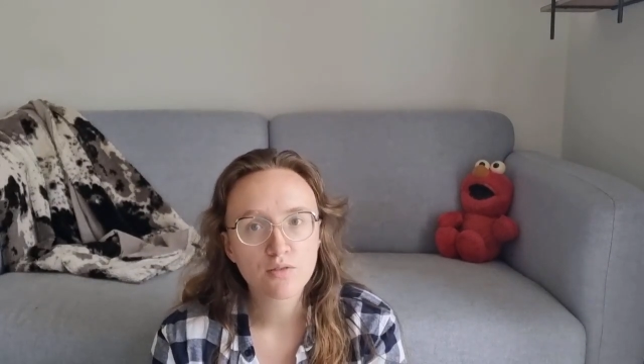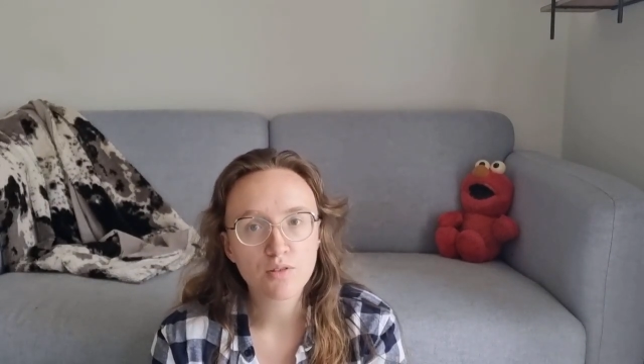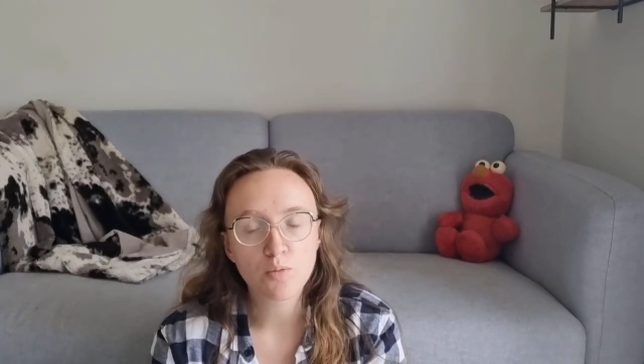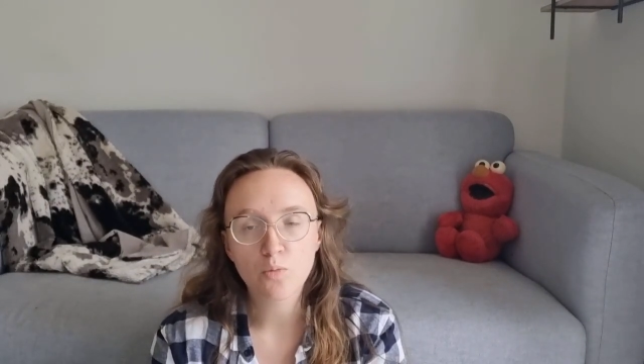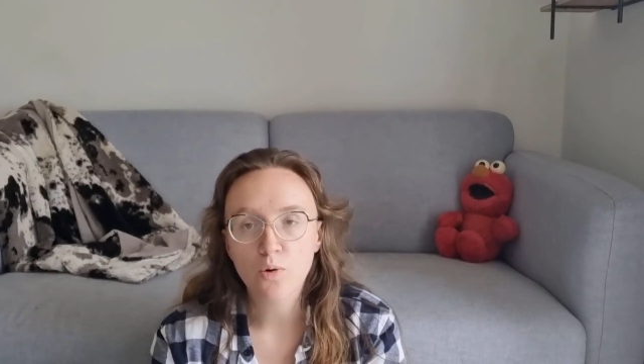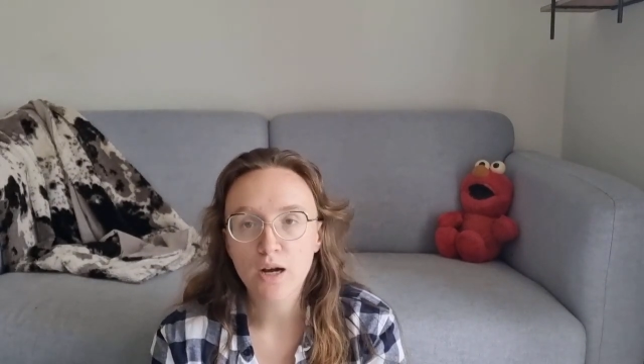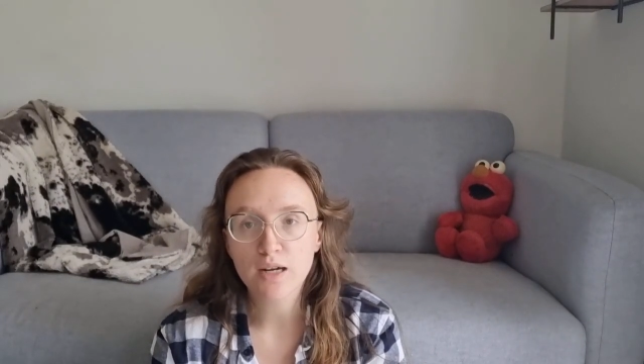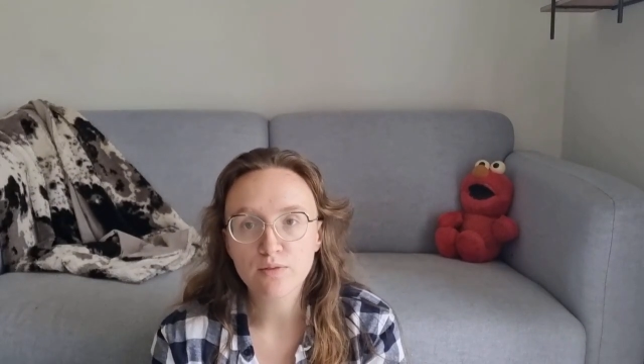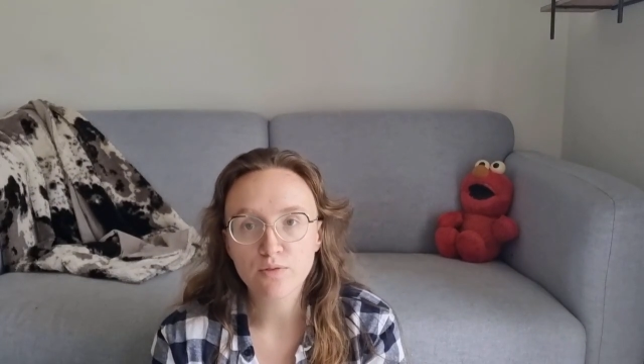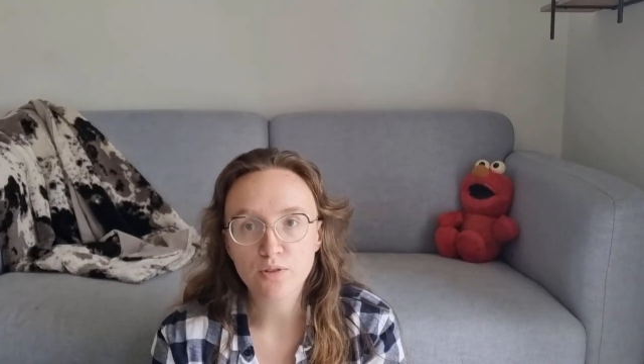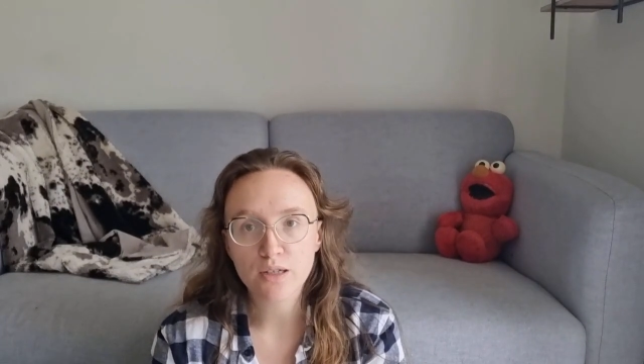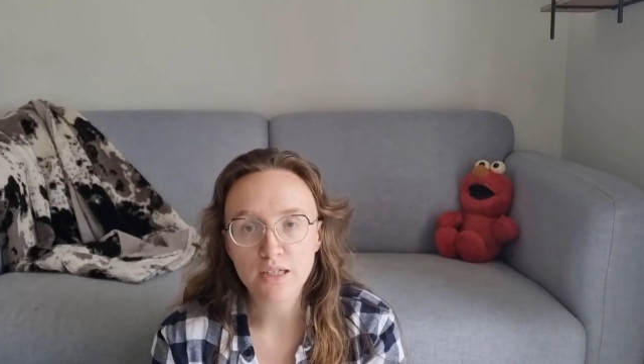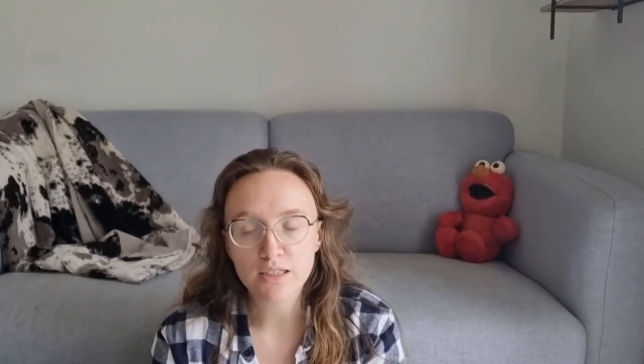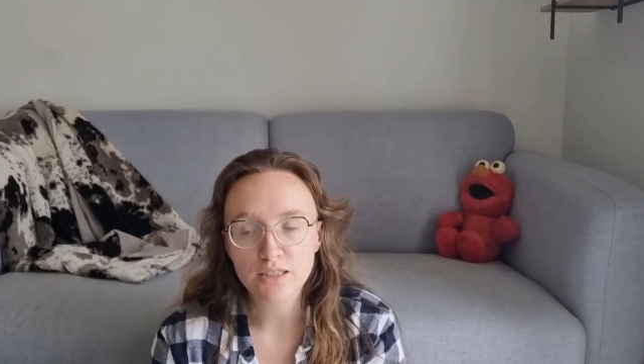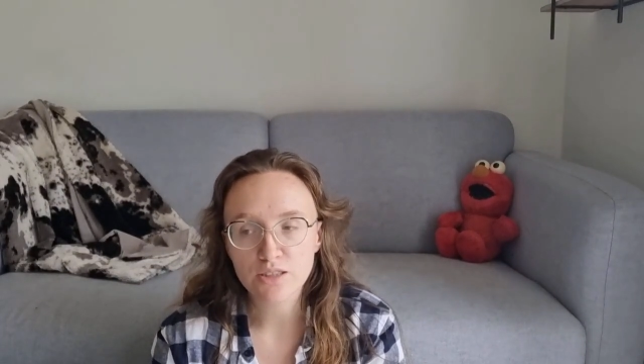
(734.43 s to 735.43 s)
from wide
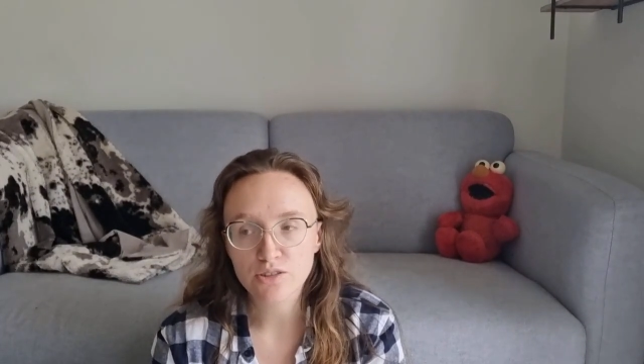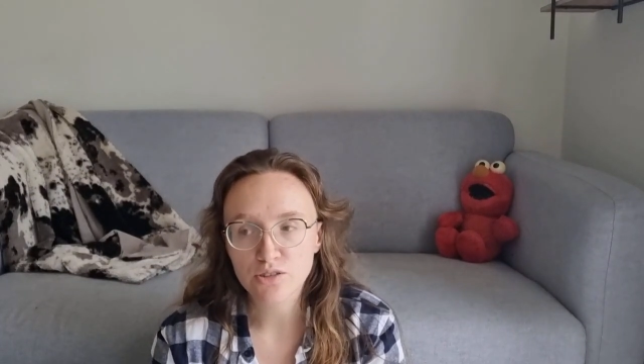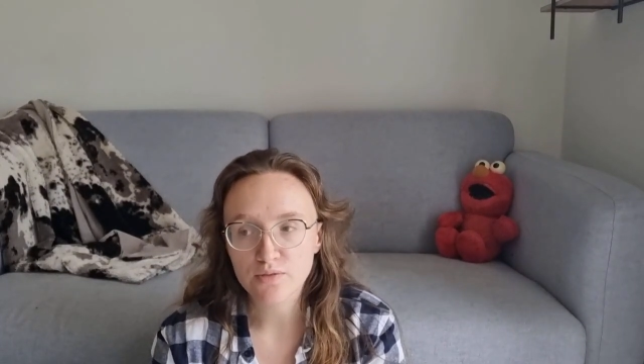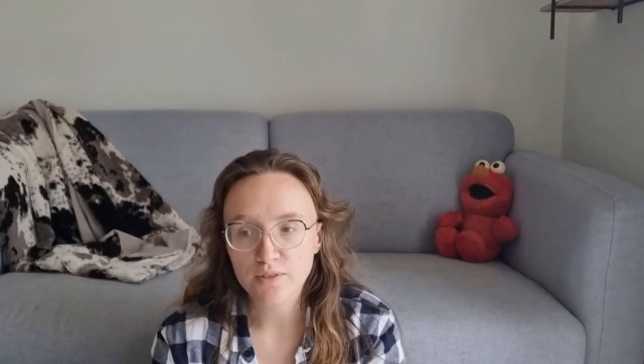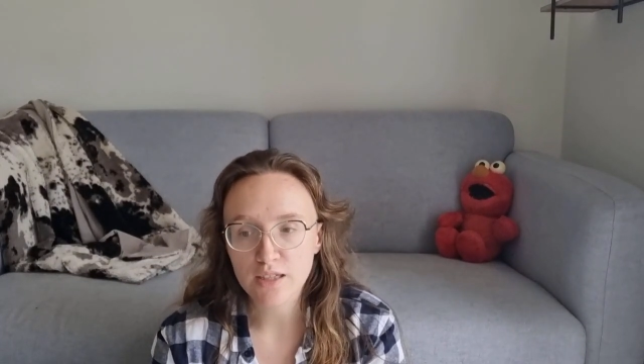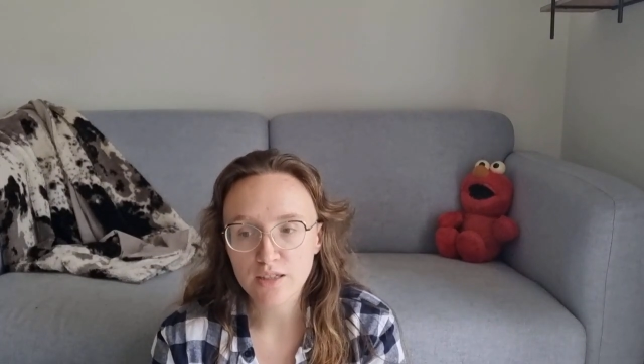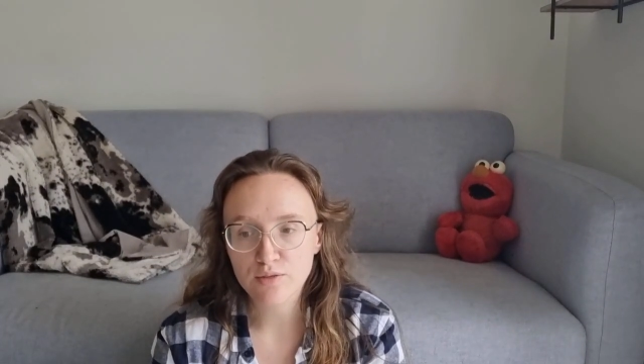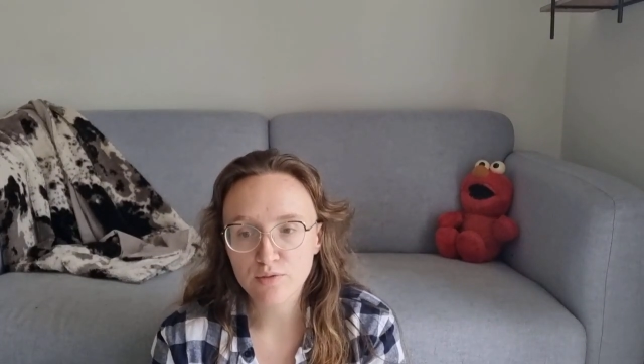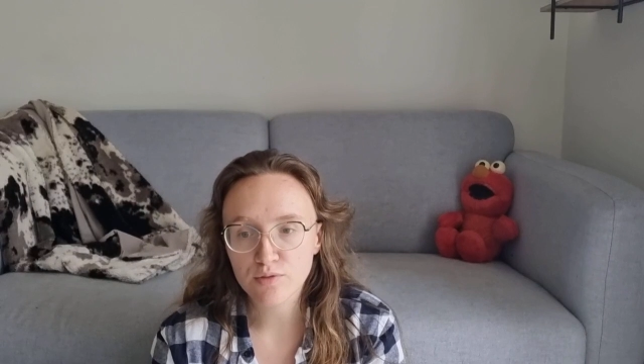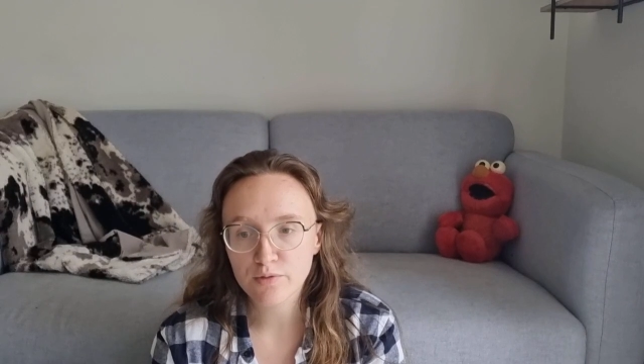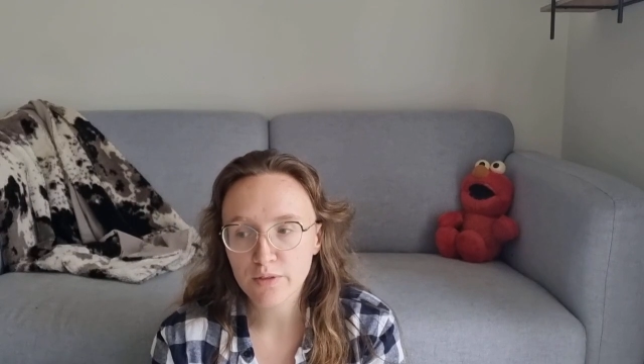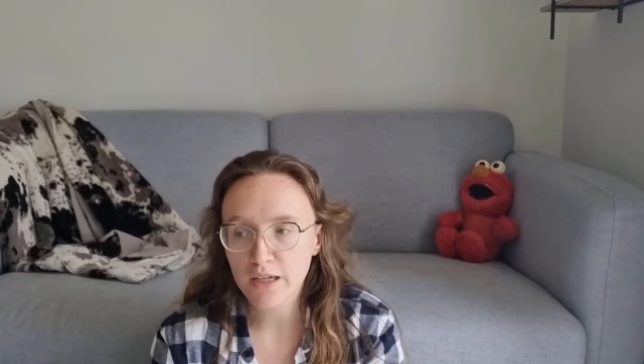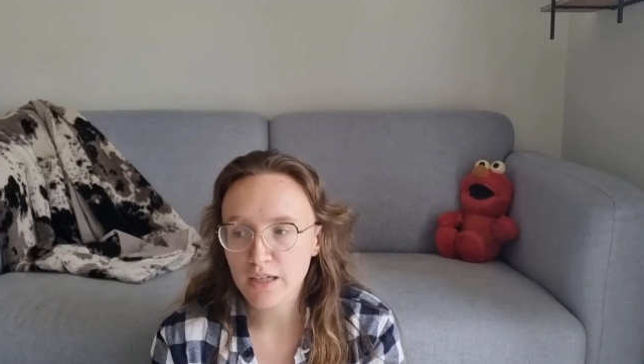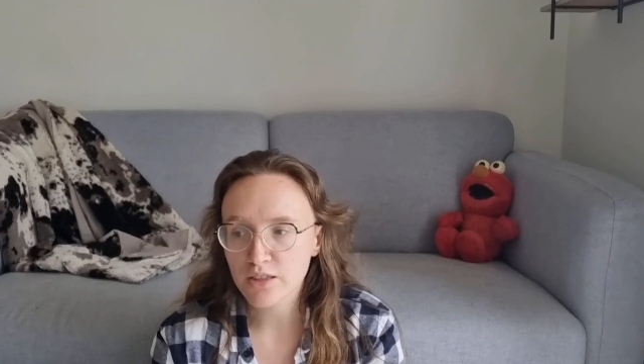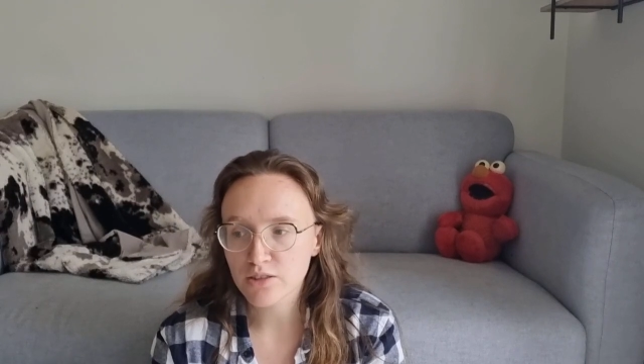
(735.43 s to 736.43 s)
varieties of life
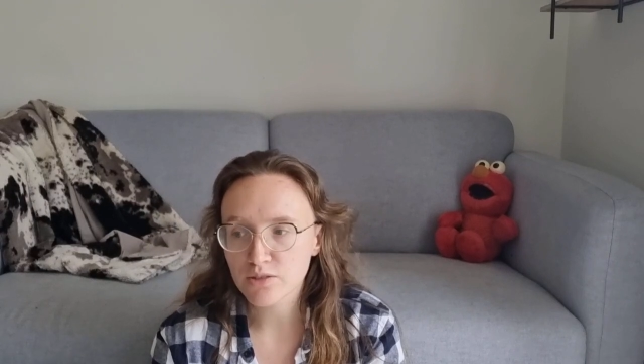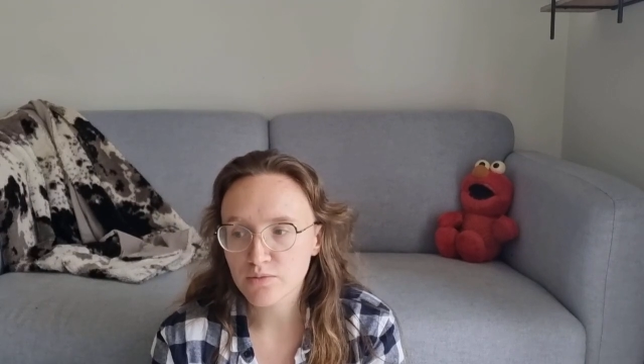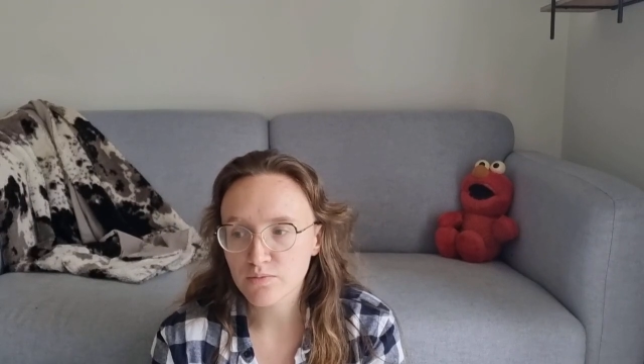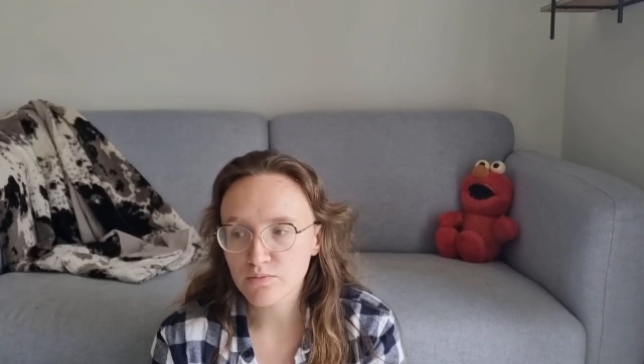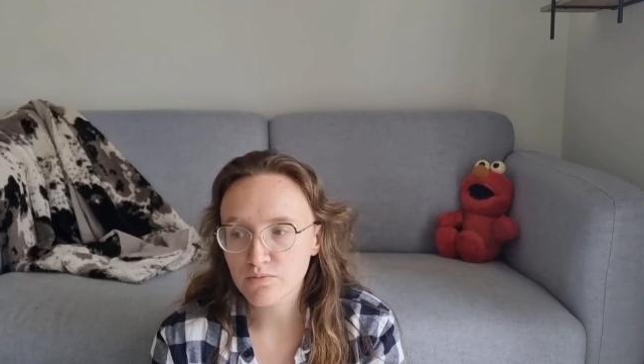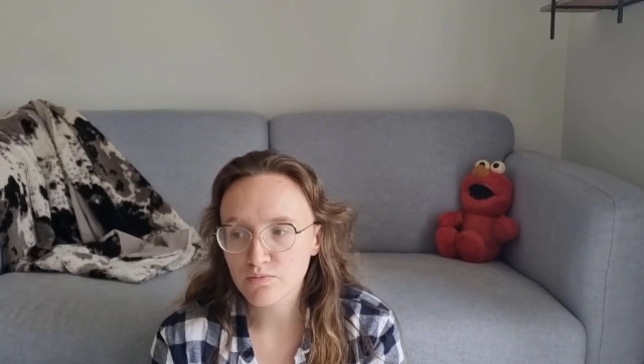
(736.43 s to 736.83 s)
and